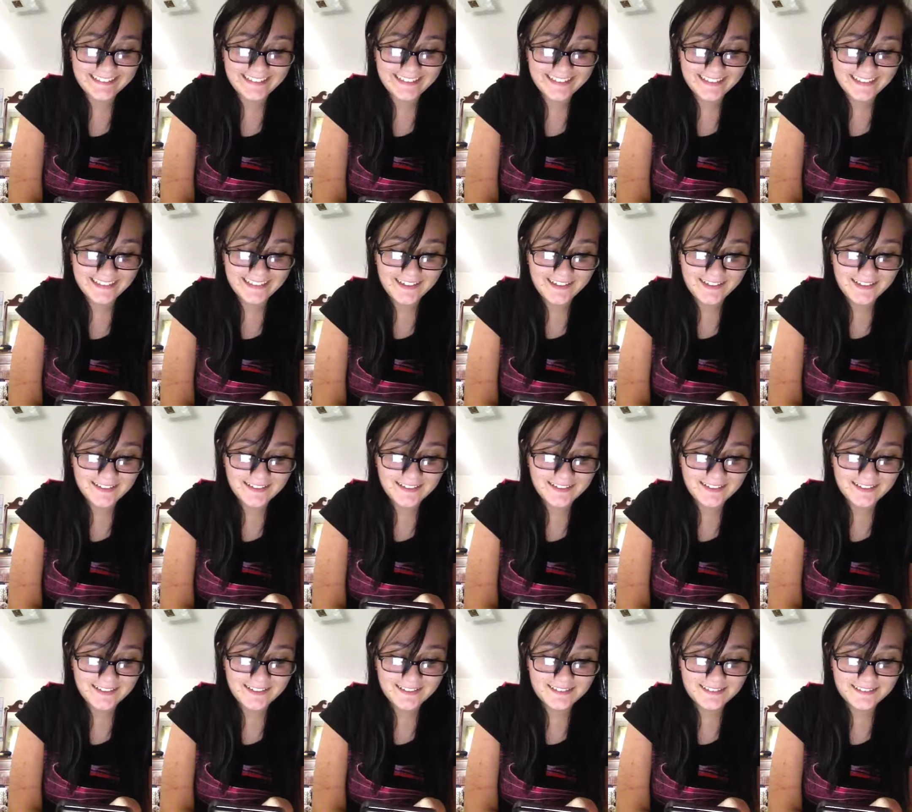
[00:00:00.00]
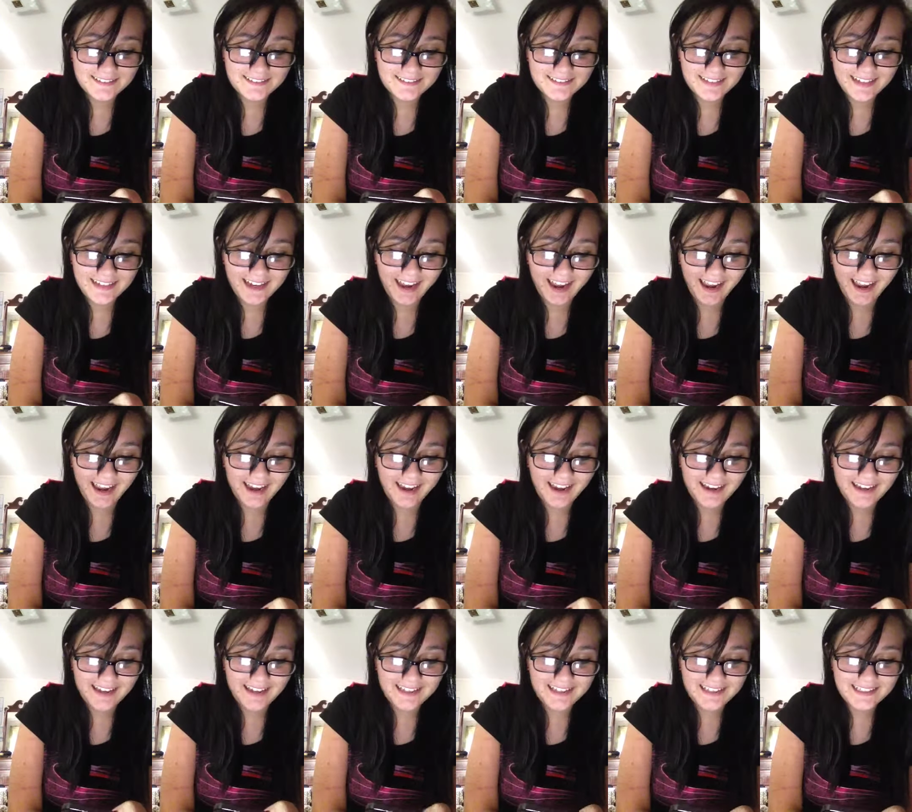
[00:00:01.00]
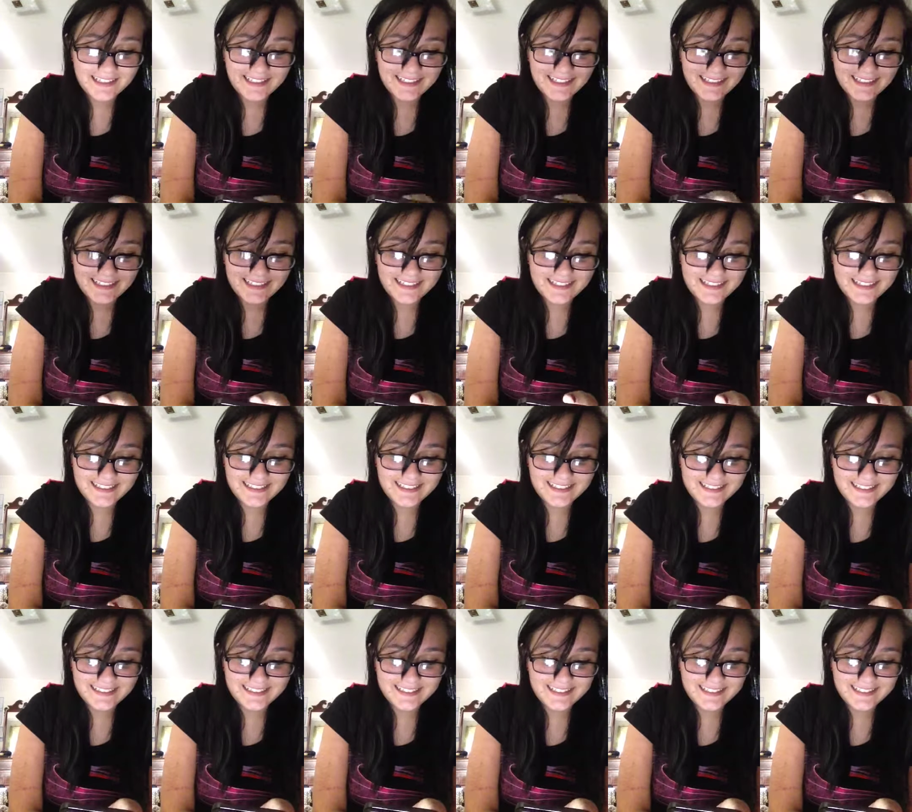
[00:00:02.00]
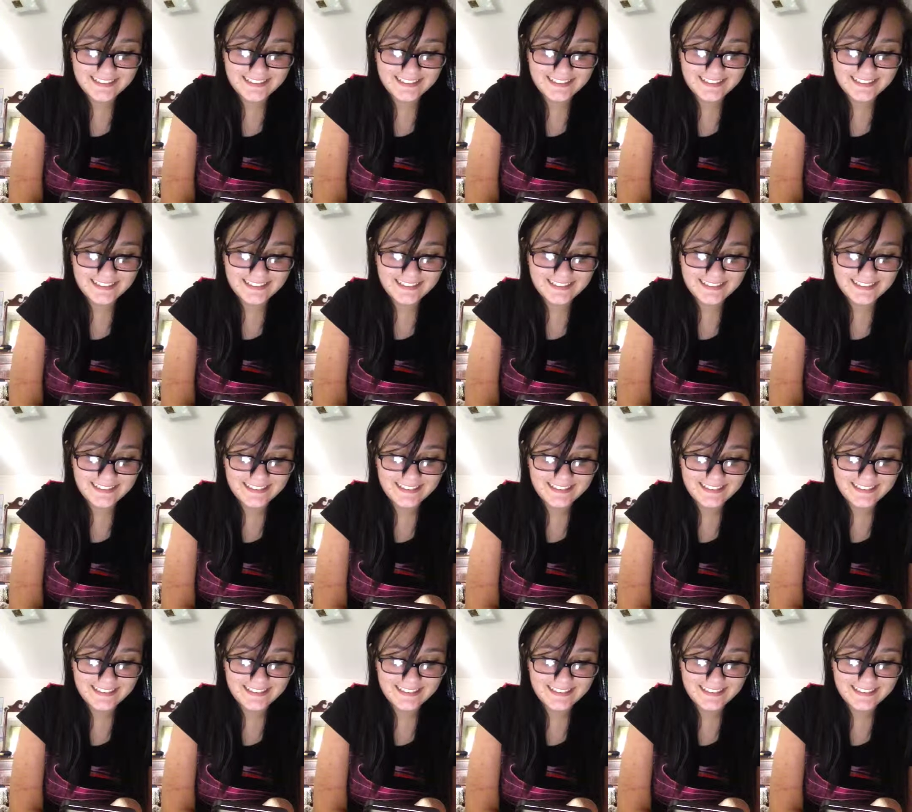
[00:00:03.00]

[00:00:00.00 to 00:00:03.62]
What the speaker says: (no one is talking)